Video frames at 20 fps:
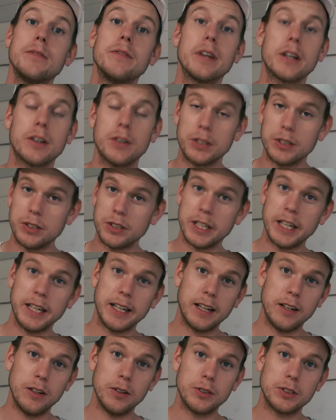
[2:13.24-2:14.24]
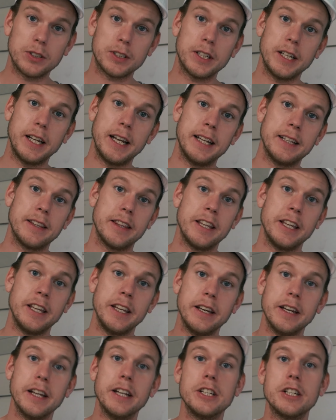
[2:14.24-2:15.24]
we are going to take a look at
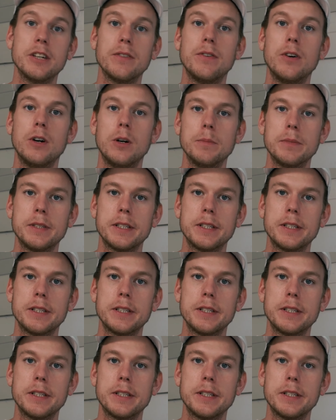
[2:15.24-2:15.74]
the Ninja Forms